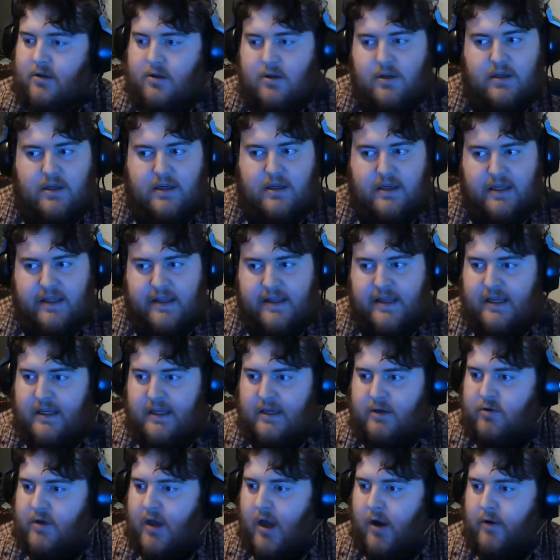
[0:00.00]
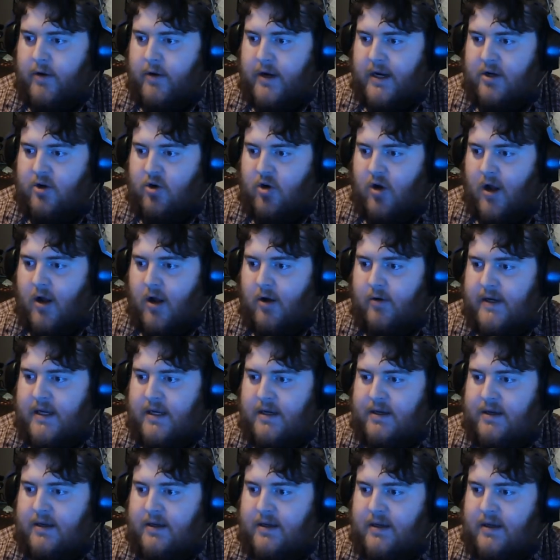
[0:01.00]
continue going and
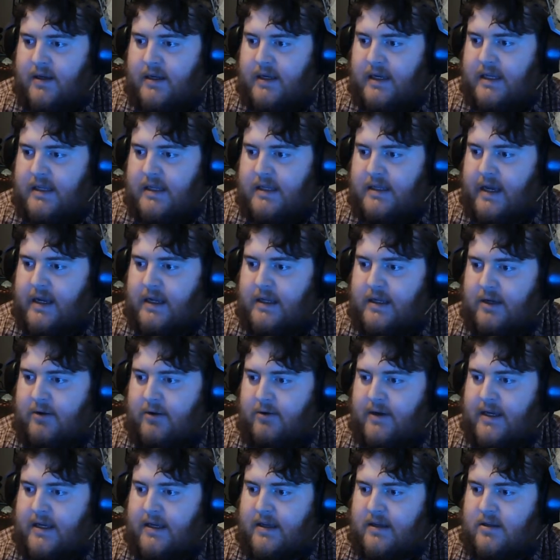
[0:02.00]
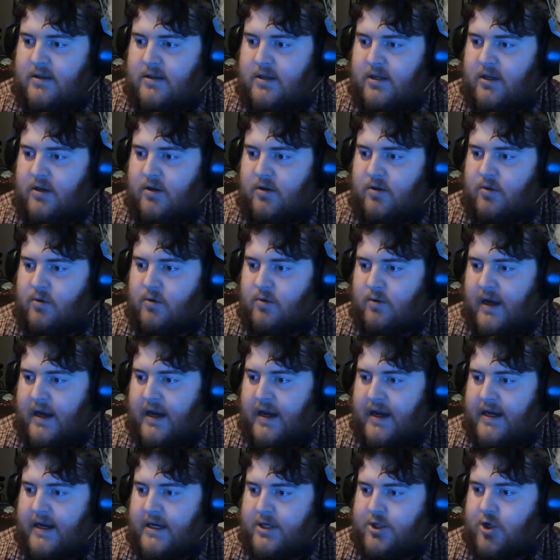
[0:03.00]
growing, continuing to
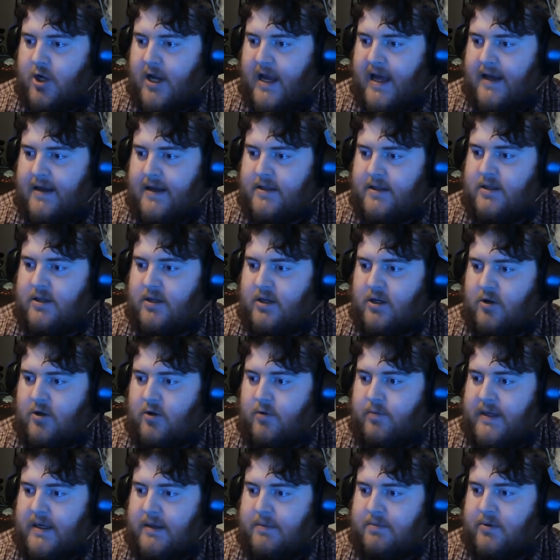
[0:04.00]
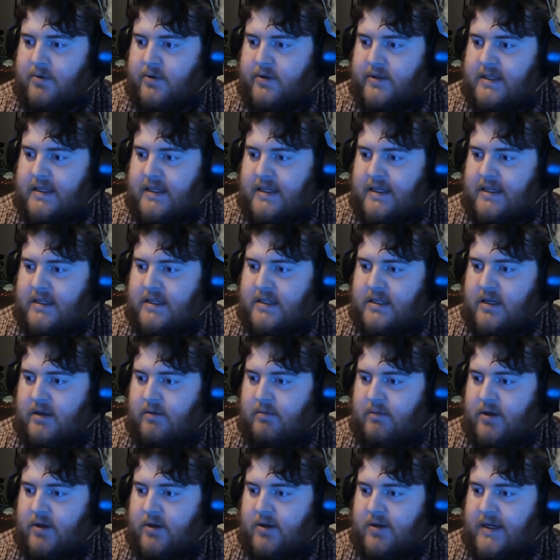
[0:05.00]
uh, attract new people to this
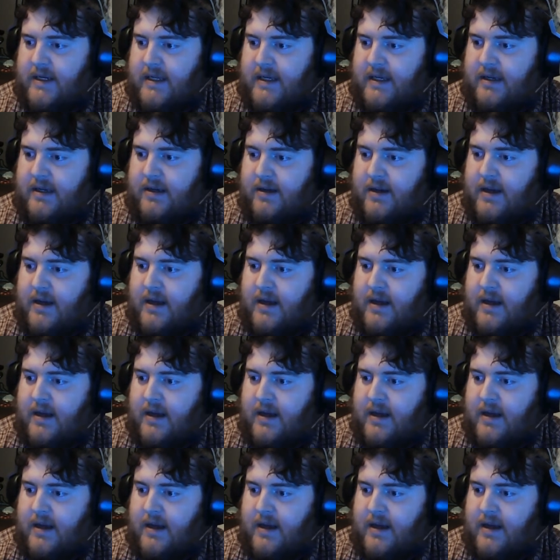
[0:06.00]
community,